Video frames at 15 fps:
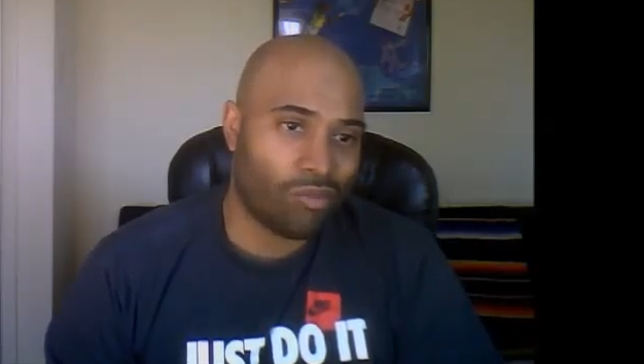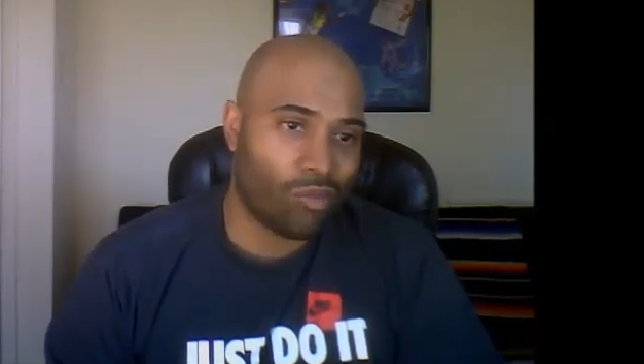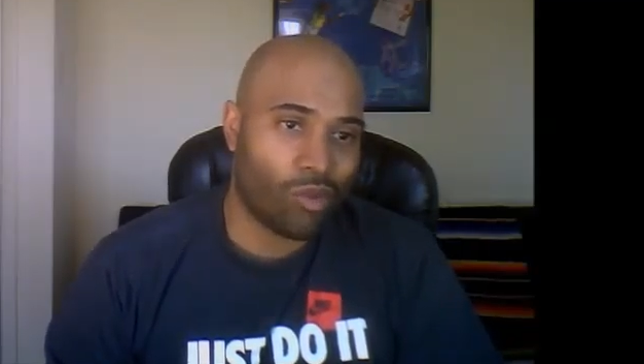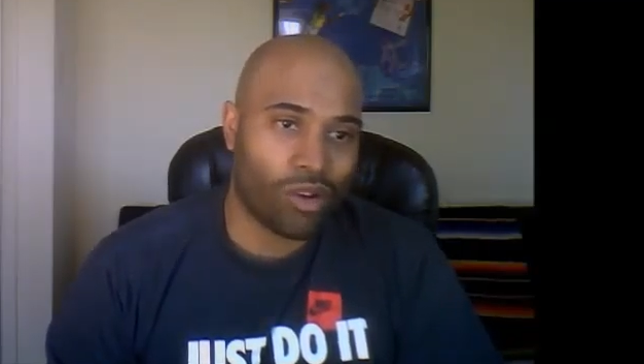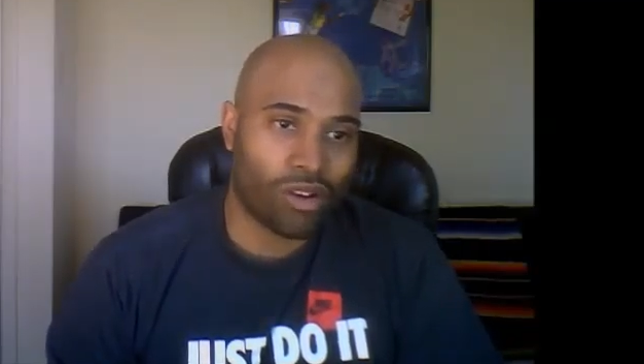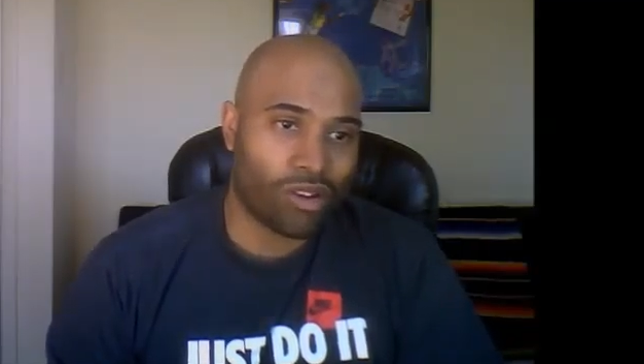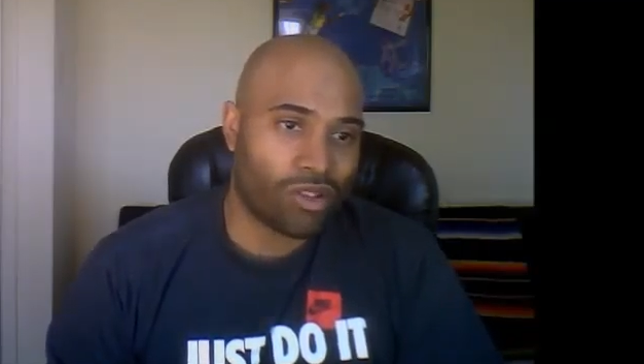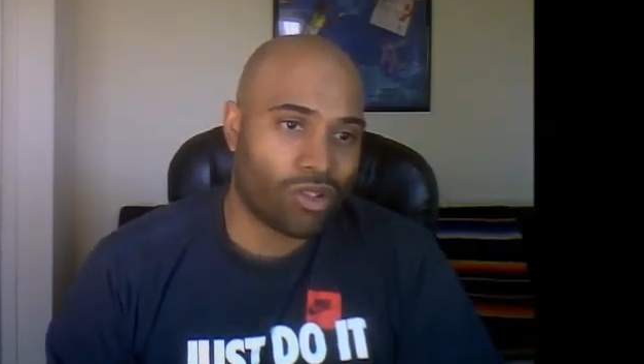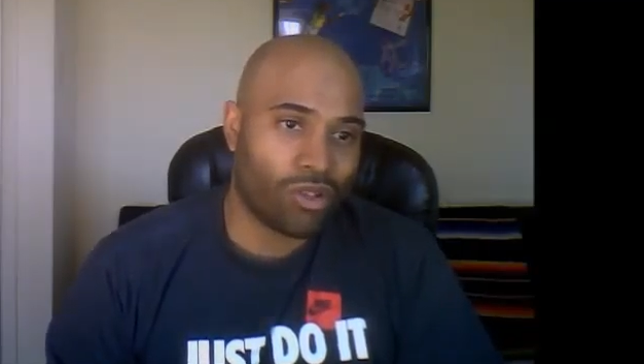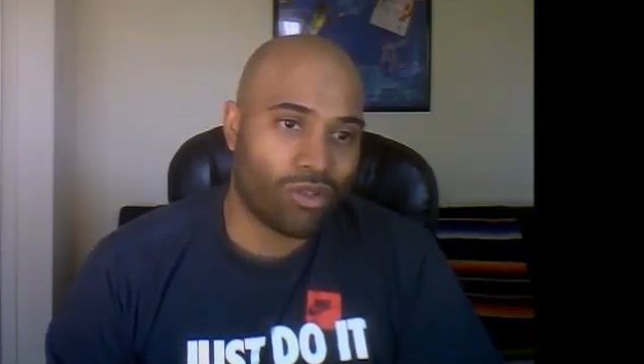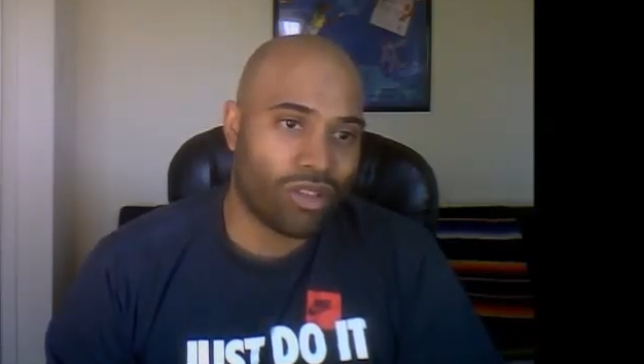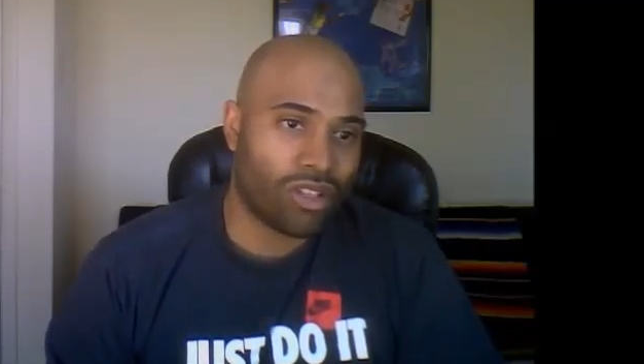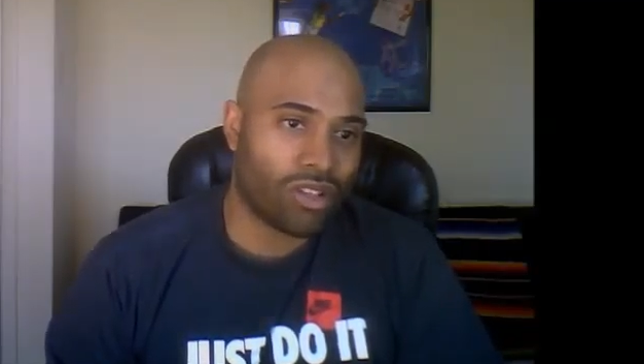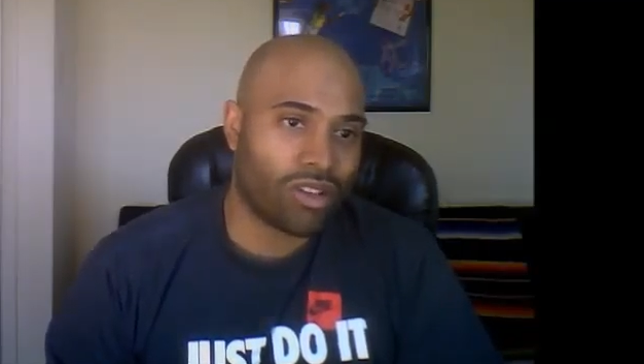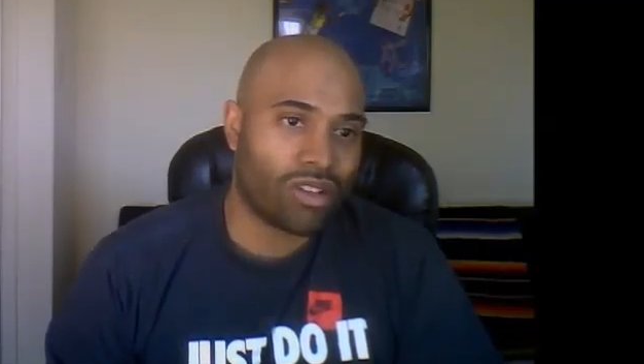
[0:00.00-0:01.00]
1 or 2
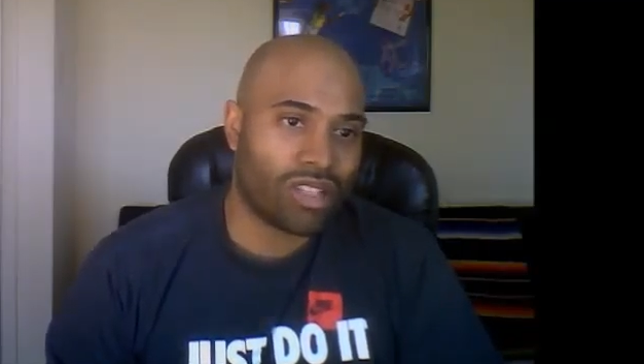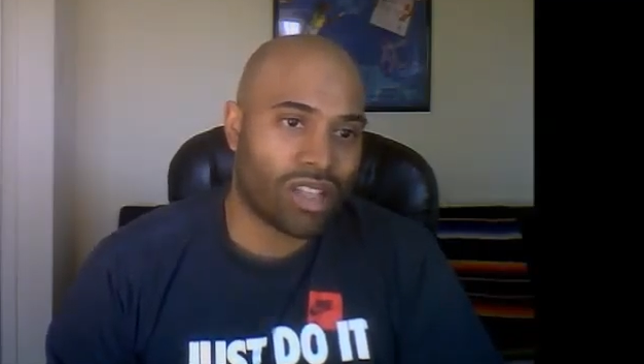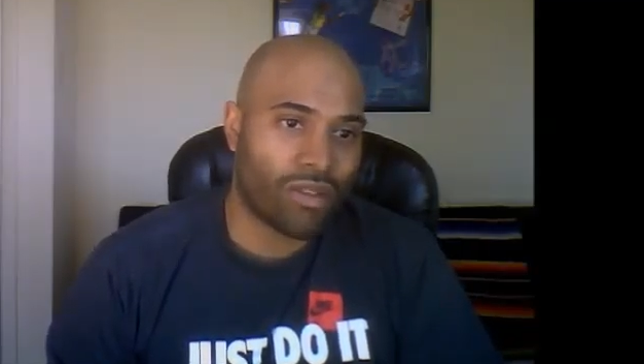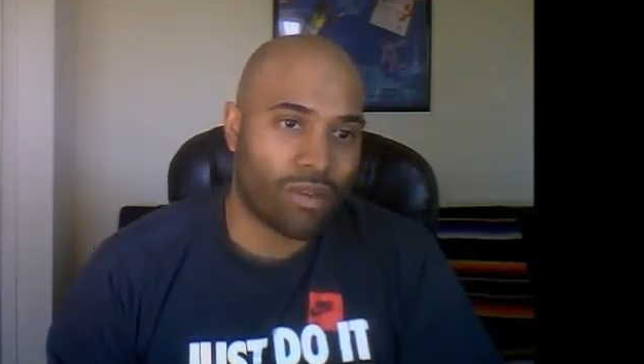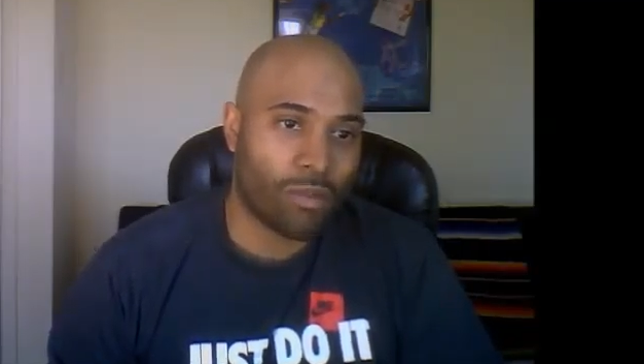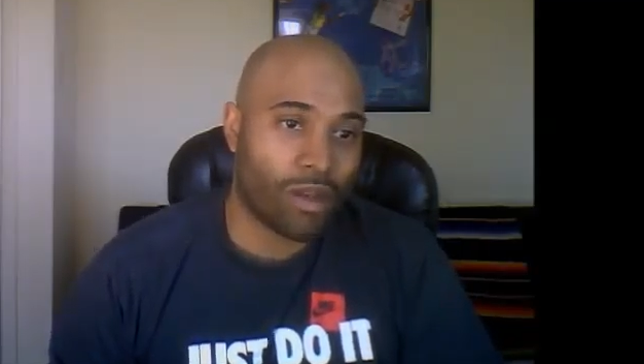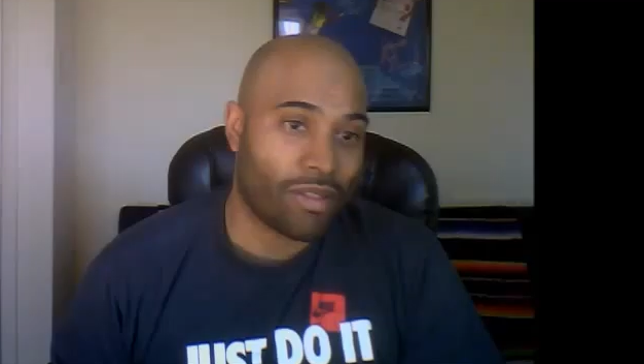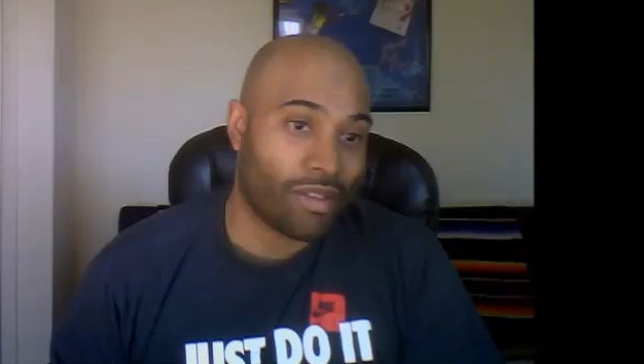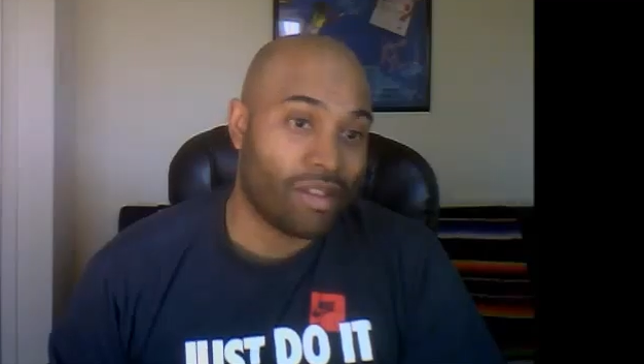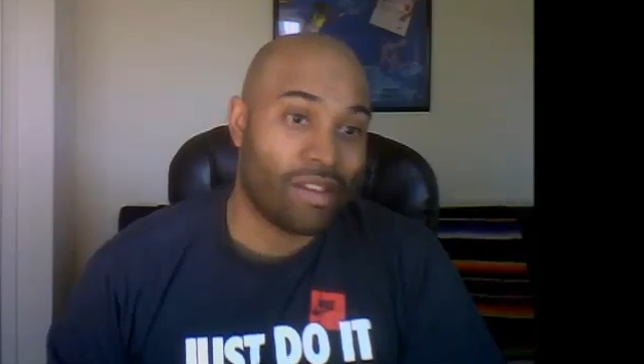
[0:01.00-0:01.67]
returns every month,